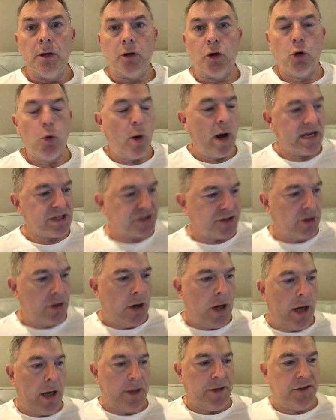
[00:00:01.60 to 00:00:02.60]
question
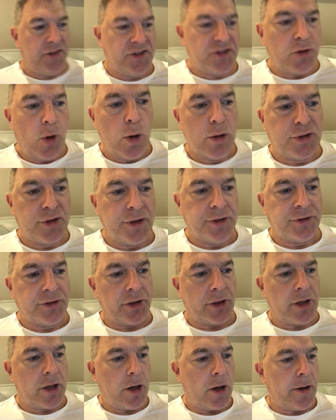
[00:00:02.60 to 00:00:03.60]
on Social
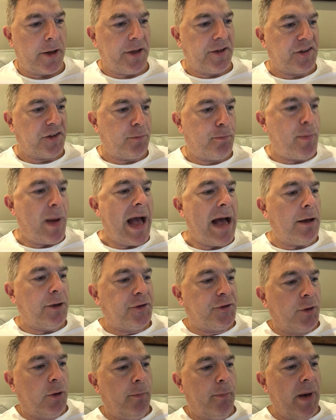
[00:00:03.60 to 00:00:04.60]
Security
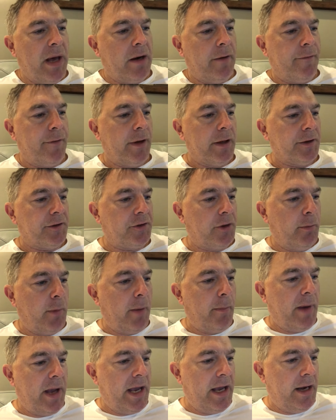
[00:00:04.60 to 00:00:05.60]
spousal benefits. So my
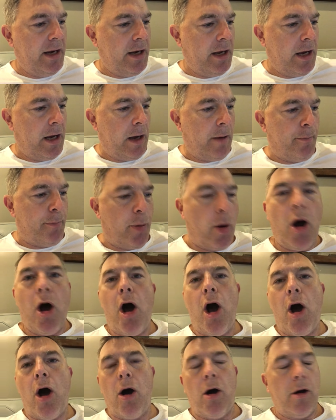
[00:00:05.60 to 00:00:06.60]
man uh,
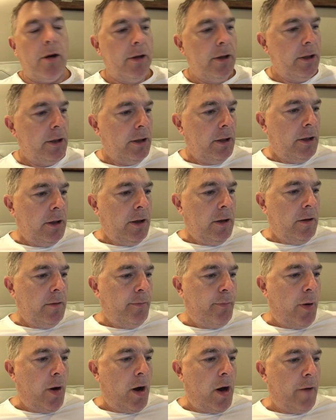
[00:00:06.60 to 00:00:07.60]
Paul,
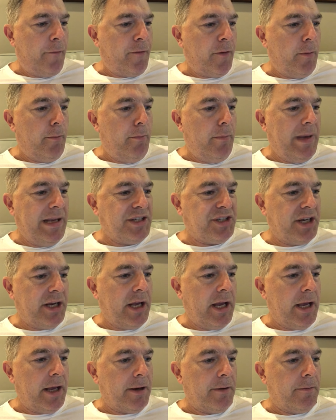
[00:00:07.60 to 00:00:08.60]
Paul from
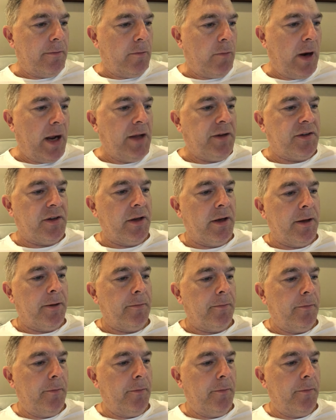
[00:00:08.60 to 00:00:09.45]
Michigan, writes in.